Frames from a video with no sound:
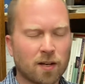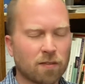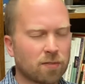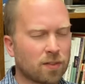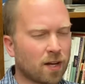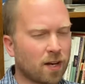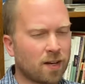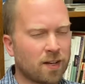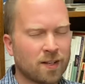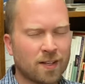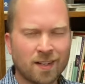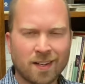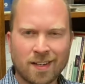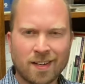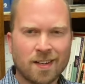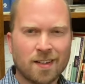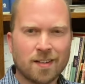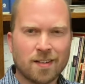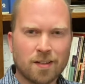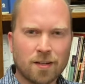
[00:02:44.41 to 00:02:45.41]
I've thought,
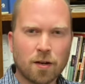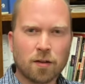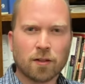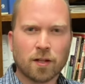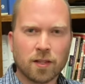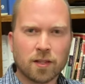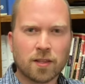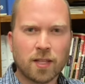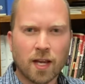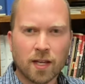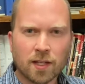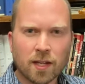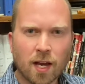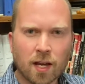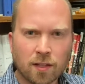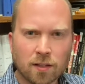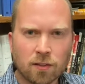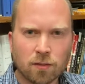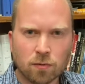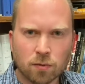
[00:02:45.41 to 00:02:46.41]
you know, that
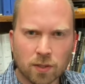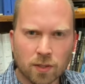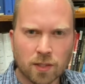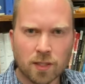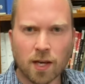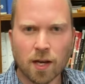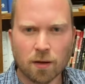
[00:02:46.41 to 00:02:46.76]
guy could really